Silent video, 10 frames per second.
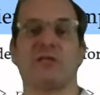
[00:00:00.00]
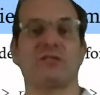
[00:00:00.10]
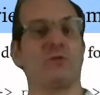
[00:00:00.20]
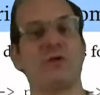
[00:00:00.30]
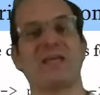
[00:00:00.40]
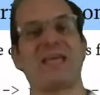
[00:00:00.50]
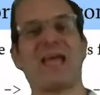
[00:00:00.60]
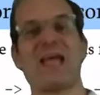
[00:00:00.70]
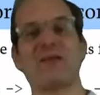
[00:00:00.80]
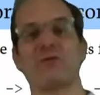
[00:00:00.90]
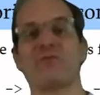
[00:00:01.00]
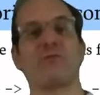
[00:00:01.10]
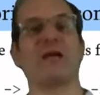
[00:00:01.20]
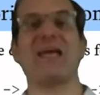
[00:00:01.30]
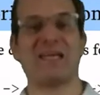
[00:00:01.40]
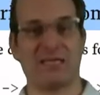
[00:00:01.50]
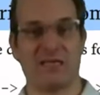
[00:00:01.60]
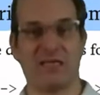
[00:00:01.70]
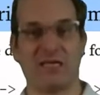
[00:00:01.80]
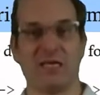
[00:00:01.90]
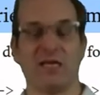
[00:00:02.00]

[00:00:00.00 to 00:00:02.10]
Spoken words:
So you cannot forget anything